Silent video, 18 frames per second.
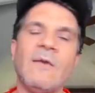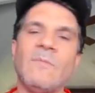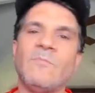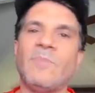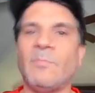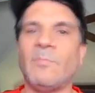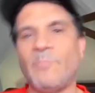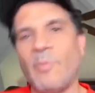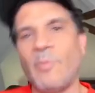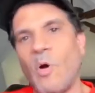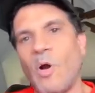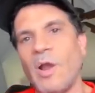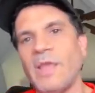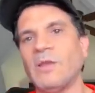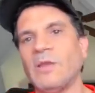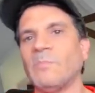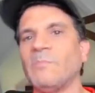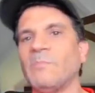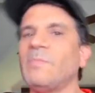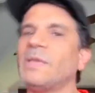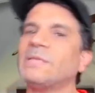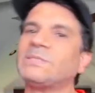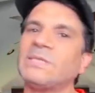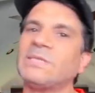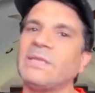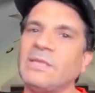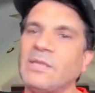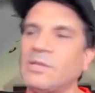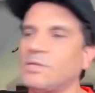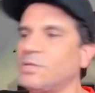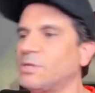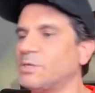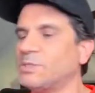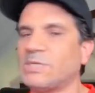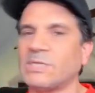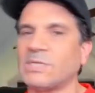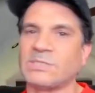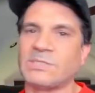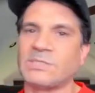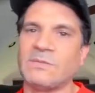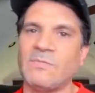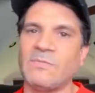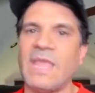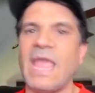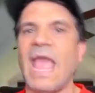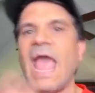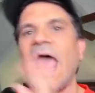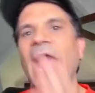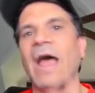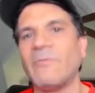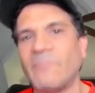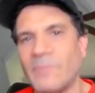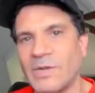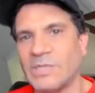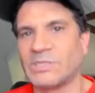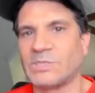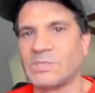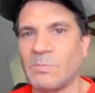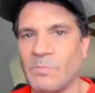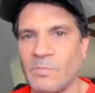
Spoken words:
But boy, you're just the average